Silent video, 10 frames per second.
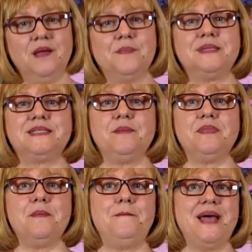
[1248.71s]
but some of
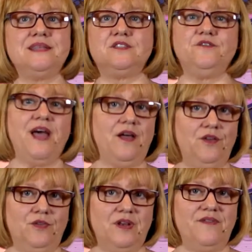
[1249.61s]
the best
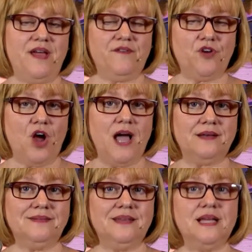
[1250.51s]
value that I've ever
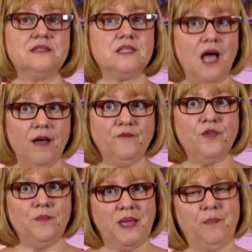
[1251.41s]
gotten has come
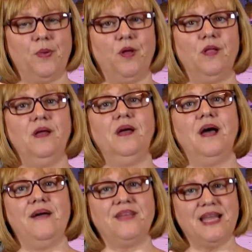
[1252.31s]
from people
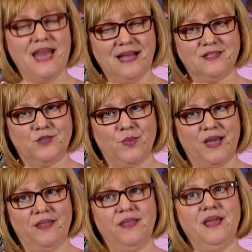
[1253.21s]
I've connected
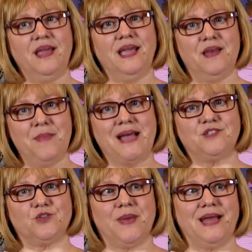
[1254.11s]
with in a
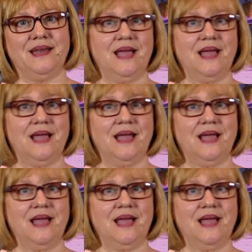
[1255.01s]
mastermind.